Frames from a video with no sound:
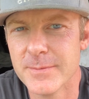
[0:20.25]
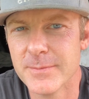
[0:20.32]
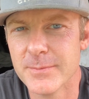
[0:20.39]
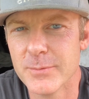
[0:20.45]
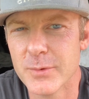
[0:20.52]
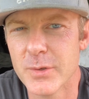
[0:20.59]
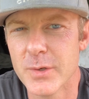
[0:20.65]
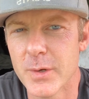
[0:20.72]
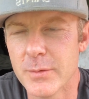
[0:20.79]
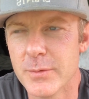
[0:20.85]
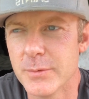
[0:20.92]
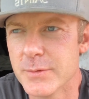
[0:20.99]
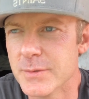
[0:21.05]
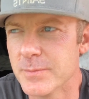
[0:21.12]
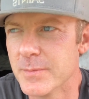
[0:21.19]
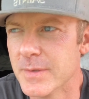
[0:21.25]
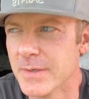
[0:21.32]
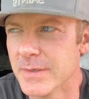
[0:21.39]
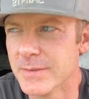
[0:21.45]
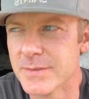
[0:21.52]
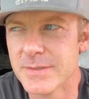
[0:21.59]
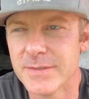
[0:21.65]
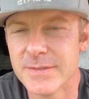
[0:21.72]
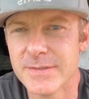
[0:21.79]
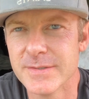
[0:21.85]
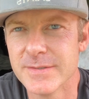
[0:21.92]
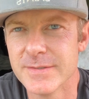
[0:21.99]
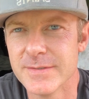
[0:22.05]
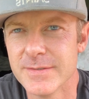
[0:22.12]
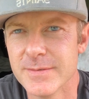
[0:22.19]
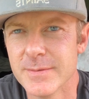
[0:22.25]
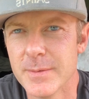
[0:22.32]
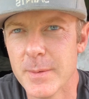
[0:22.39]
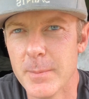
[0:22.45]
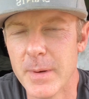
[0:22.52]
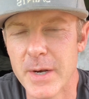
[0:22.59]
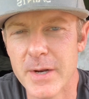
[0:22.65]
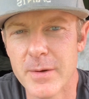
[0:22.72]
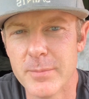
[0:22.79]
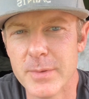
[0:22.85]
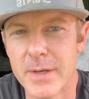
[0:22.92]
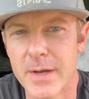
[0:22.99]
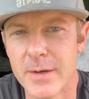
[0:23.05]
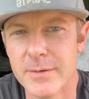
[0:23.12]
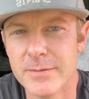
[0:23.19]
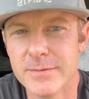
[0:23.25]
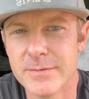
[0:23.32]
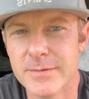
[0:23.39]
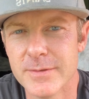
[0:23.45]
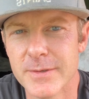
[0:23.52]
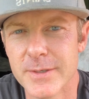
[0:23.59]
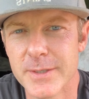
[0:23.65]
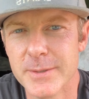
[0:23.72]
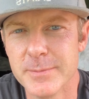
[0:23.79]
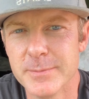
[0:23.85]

We're gonna go through some things. Might help you out, all right?